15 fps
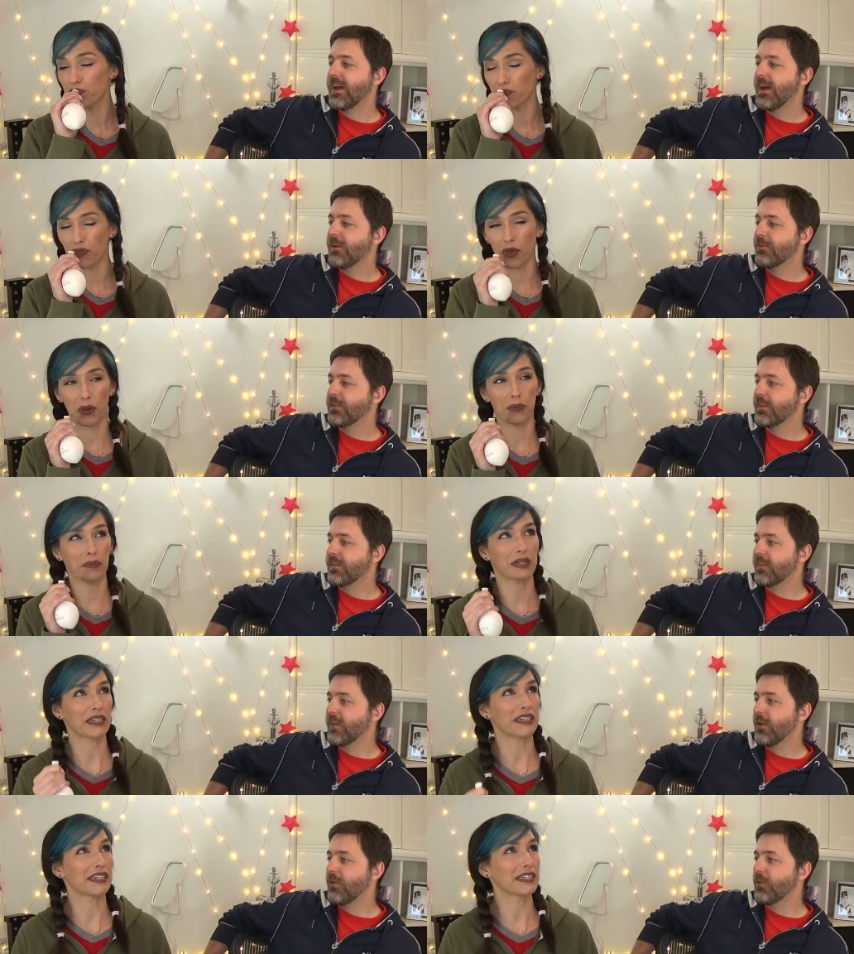Speaker 1: I don't think oh
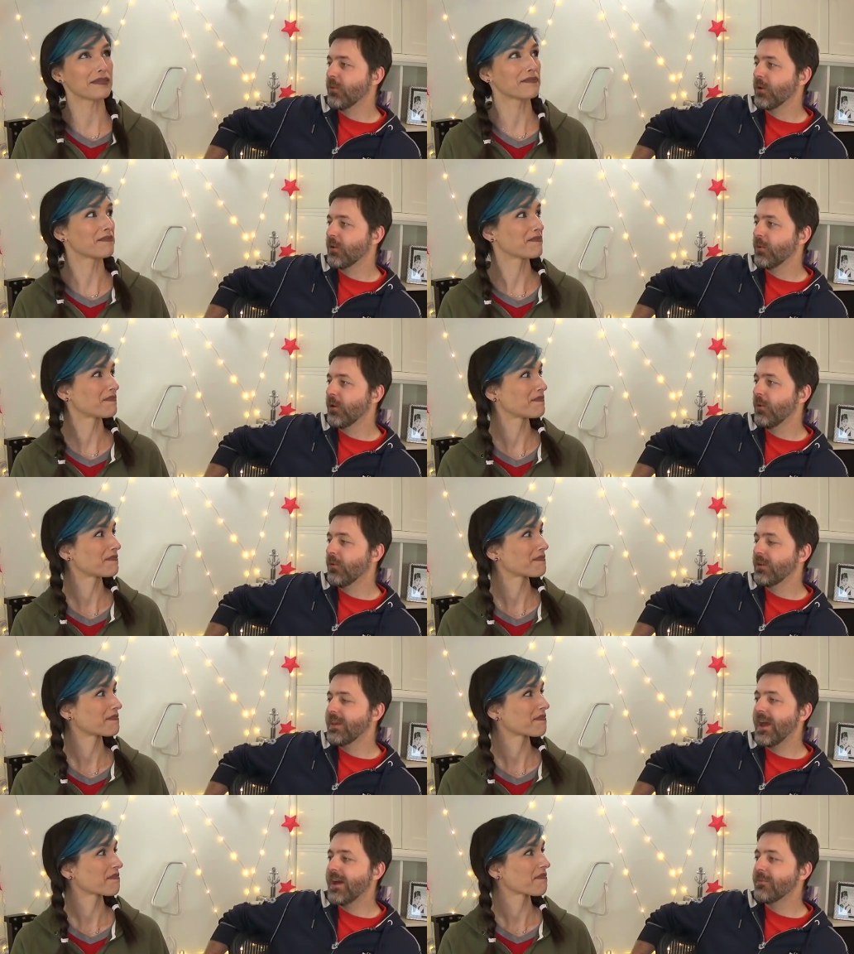that that God. would work real.
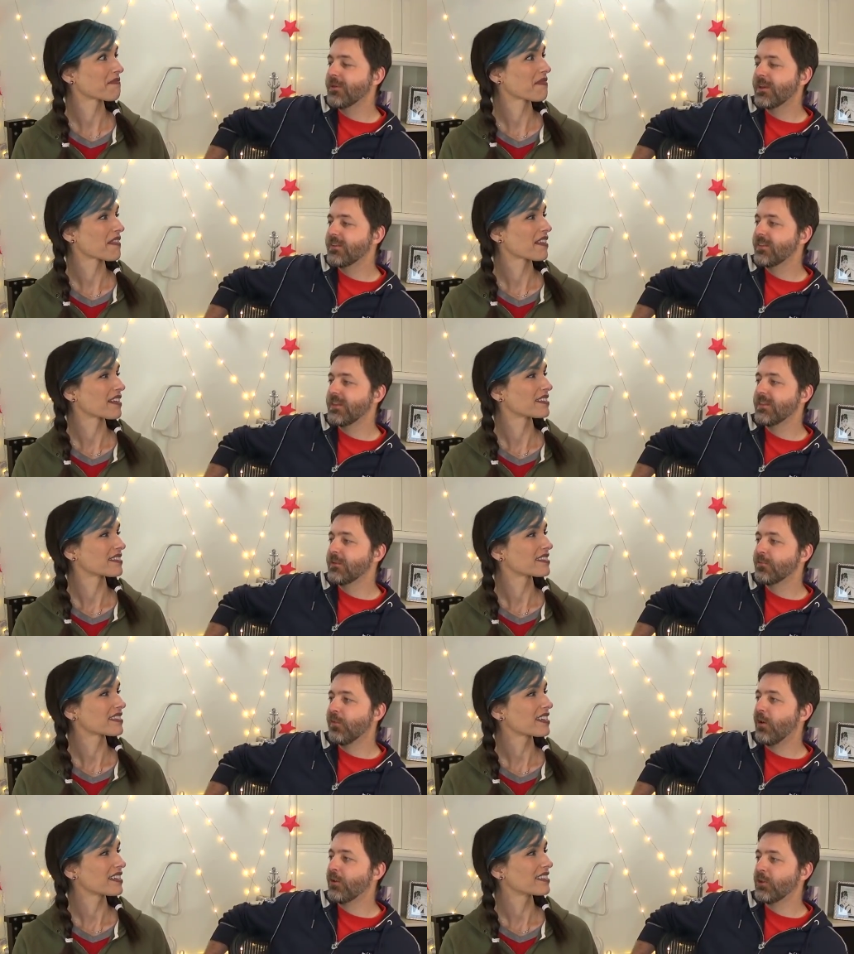Yeah, because the, the
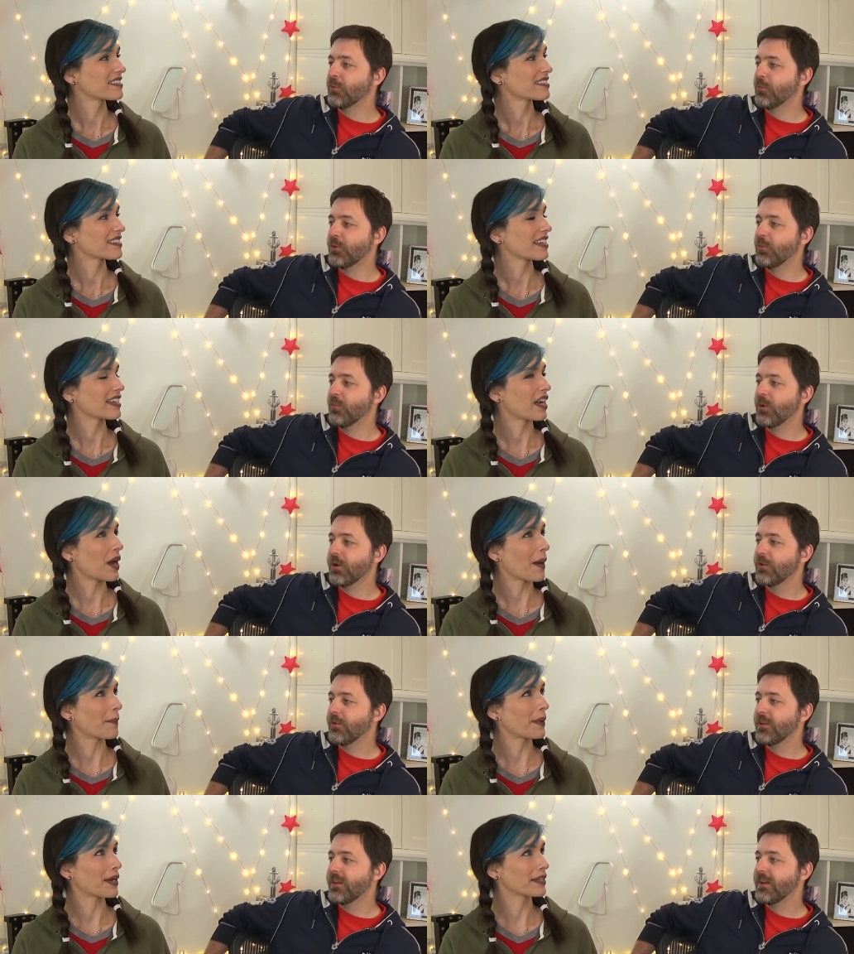volume would like hotboxing
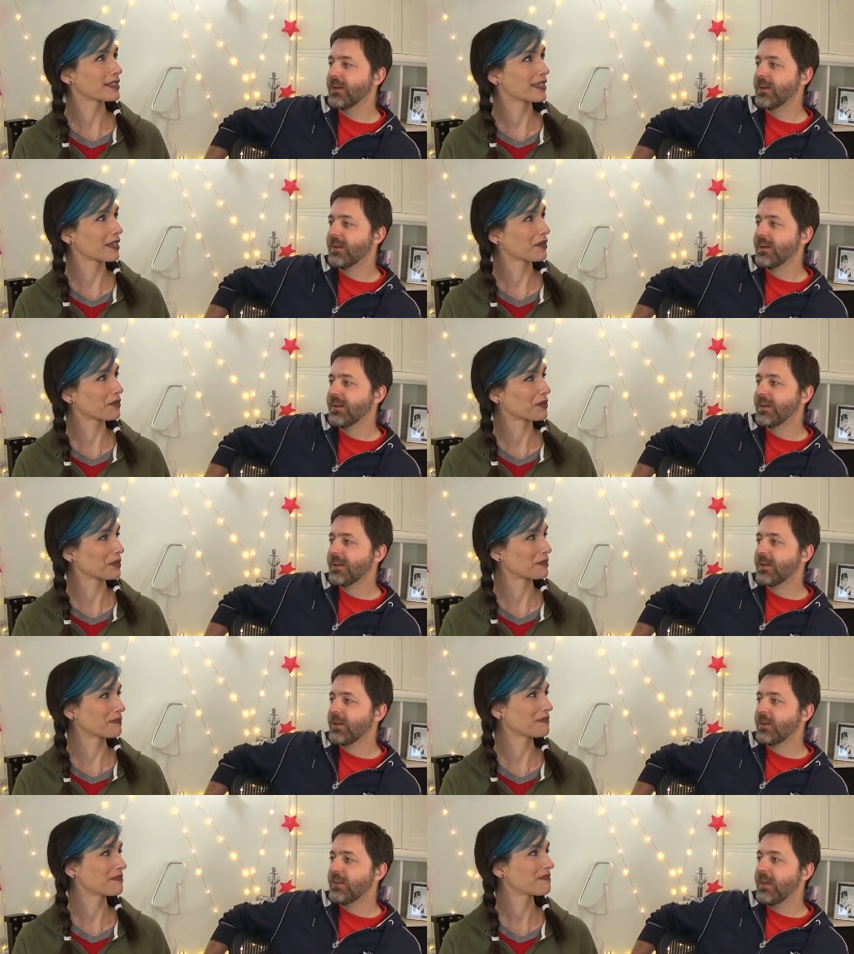hot boxing the
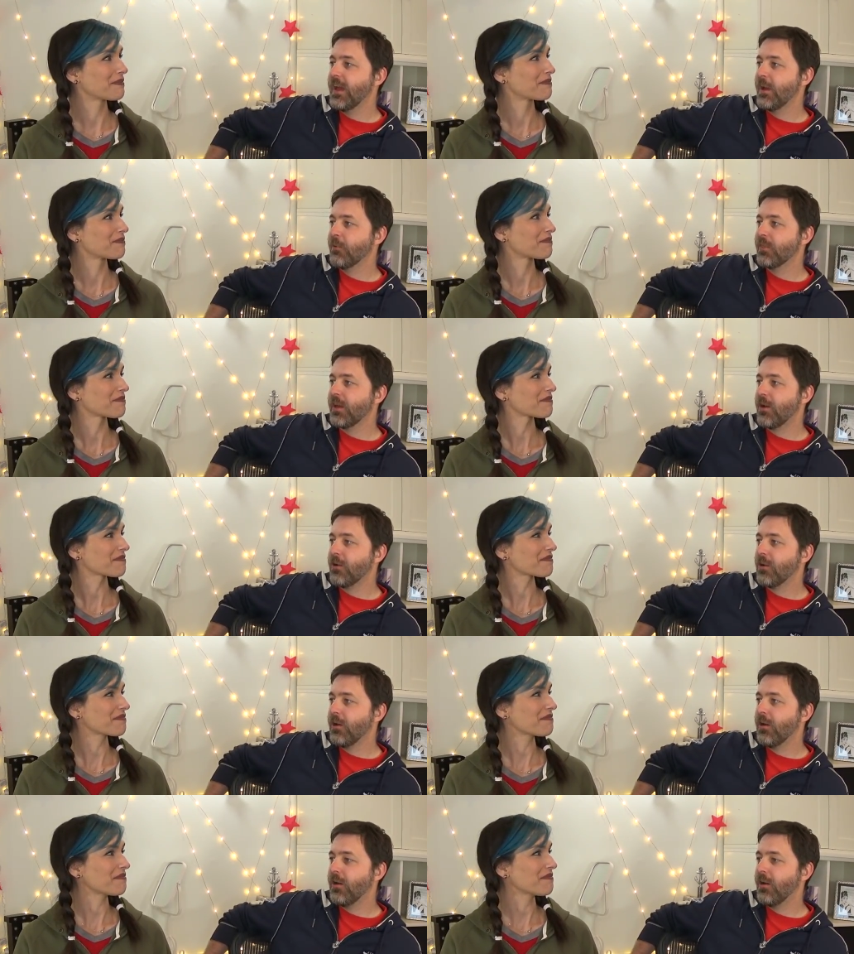room. Yeah, with the
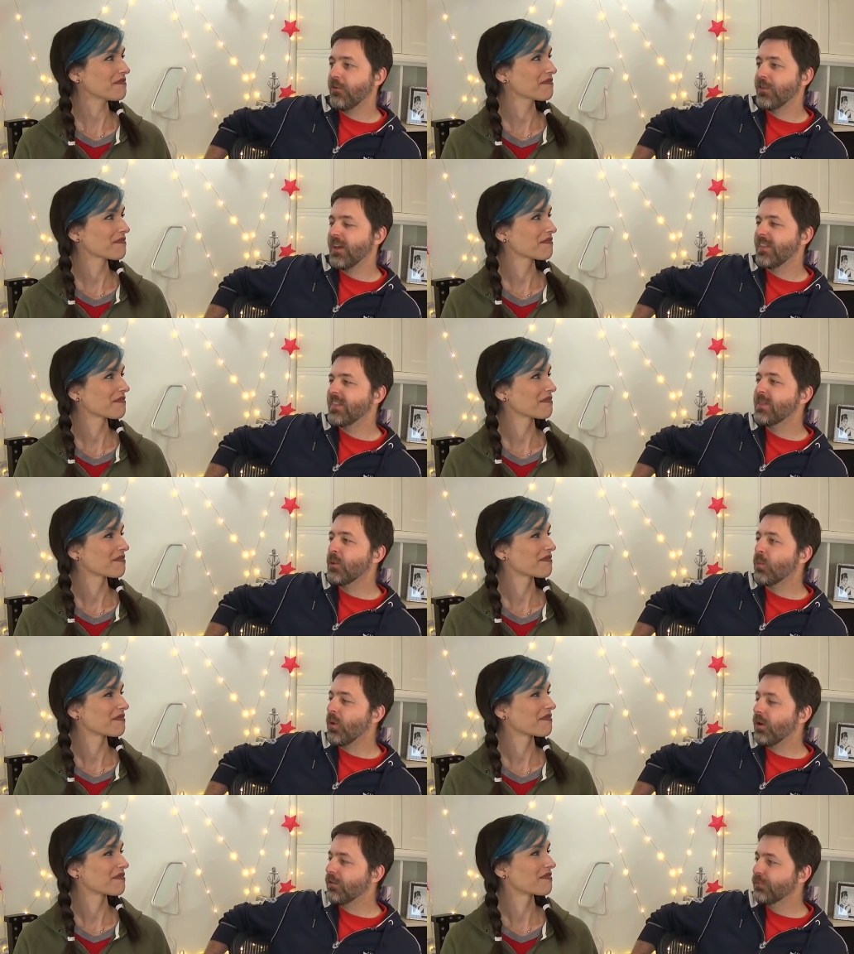alcohol, and I think the
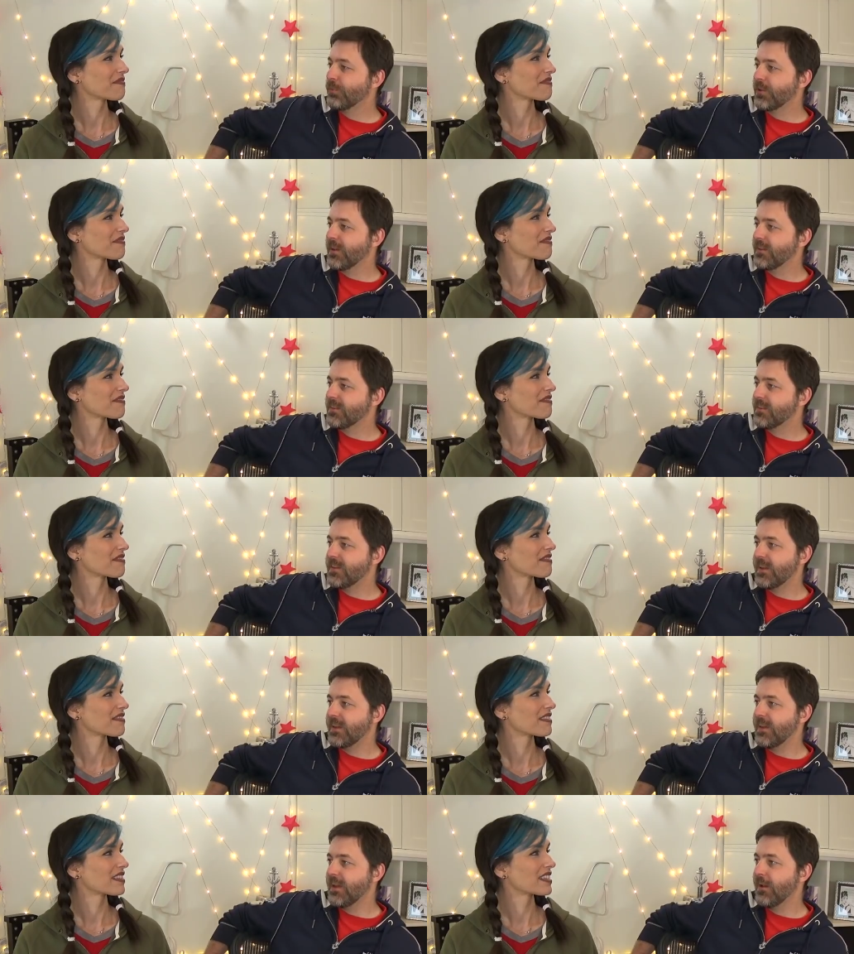walls would get
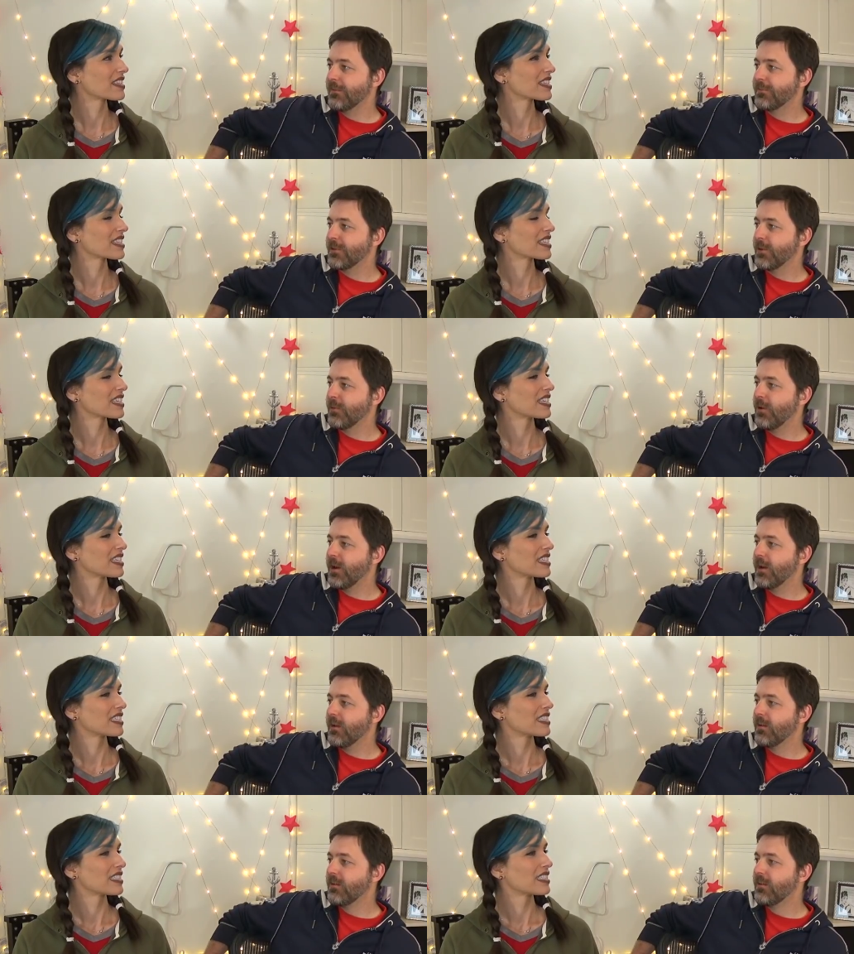sticky after a
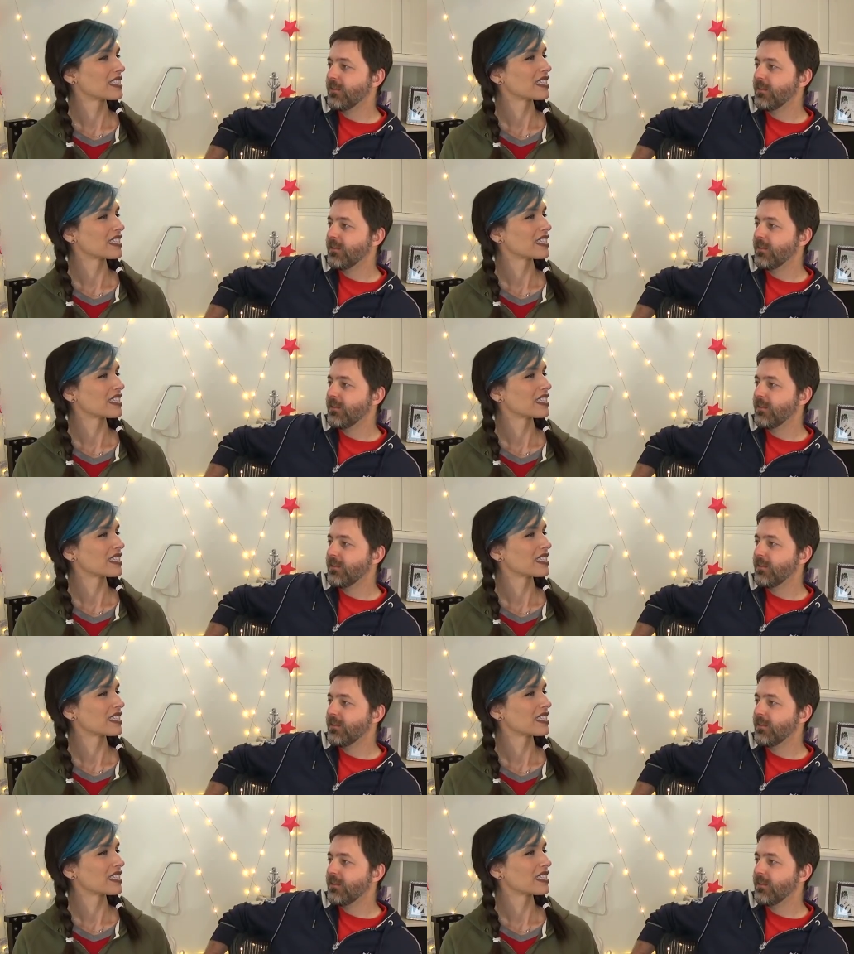while.